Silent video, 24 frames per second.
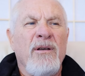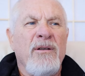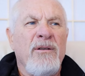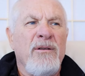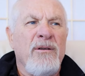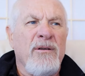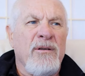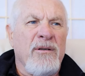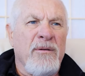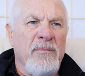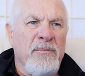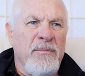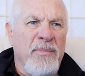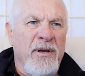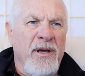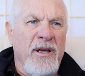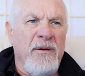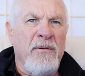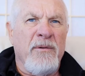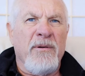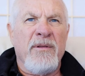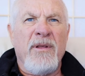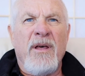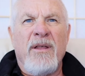You
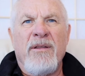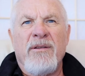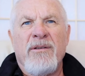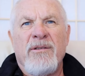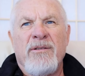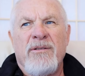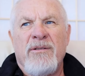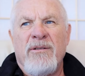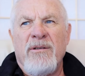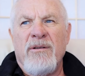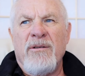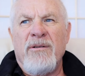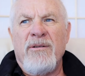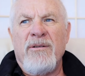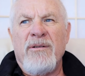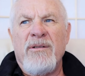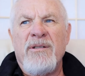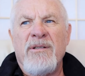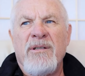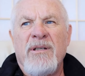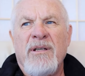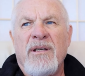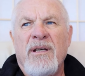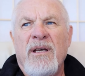compete with other
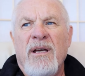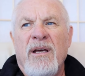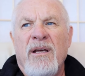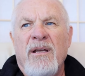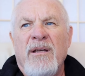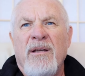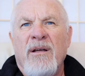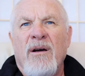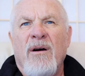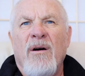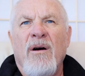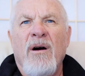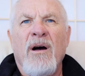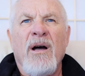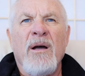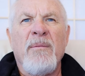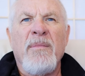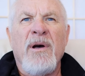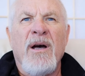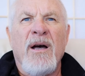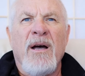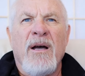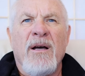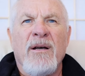students to get high
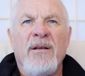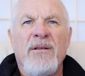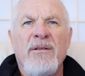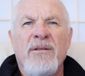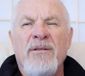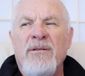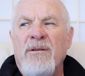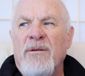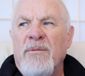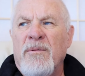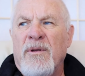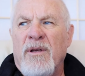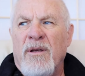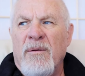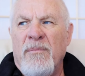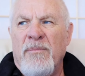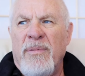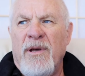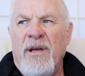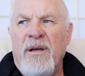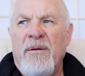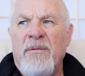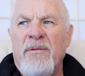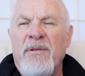marks. You
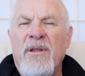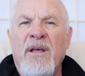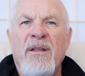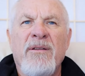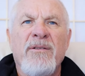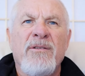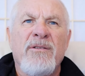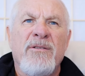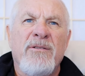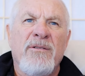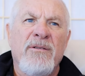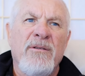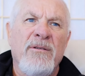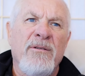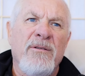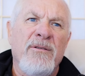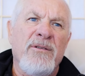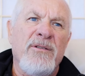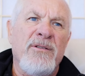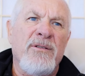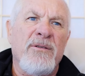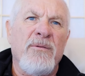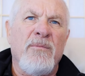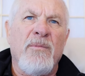compete with other
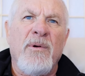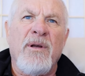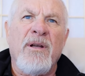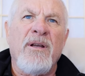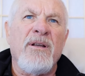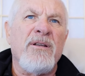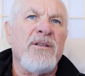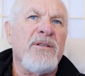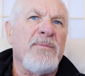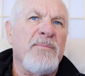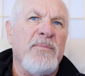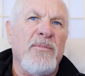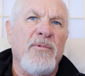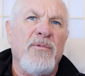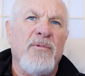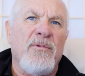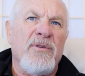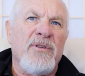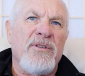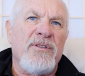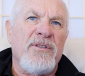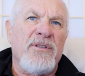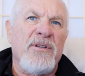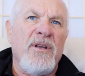students to win at
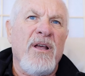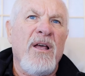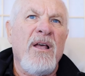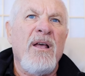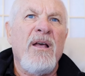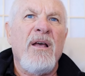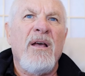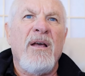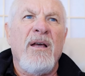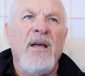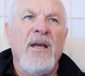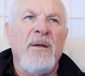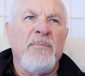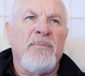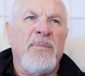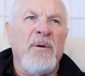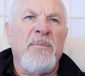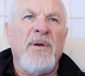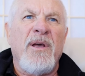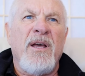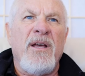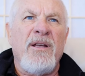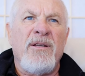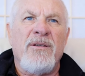sports. It
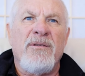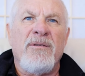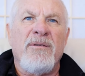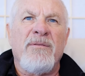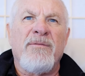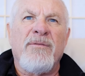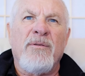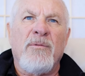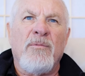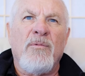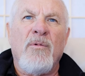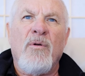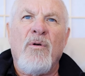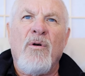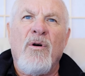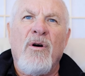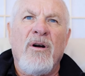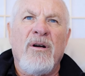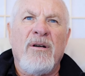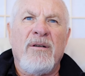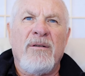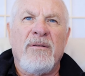prepares you for war.